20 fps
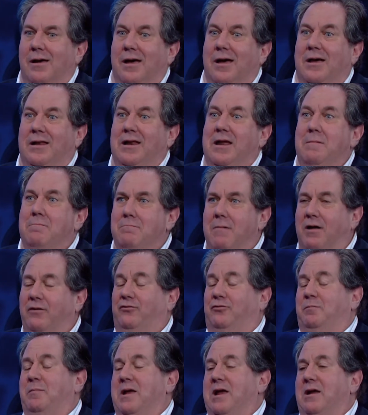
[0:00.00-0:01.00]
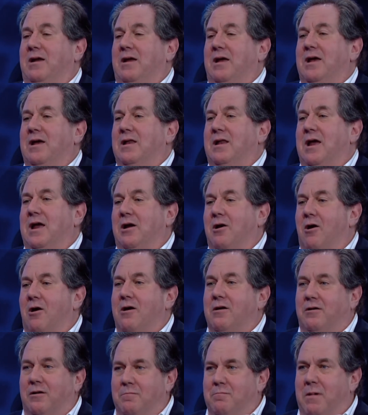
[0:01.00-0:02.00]
and he must speak in a
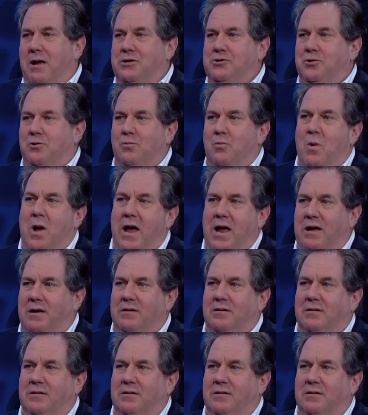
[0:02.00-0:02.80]
guarded, measured way.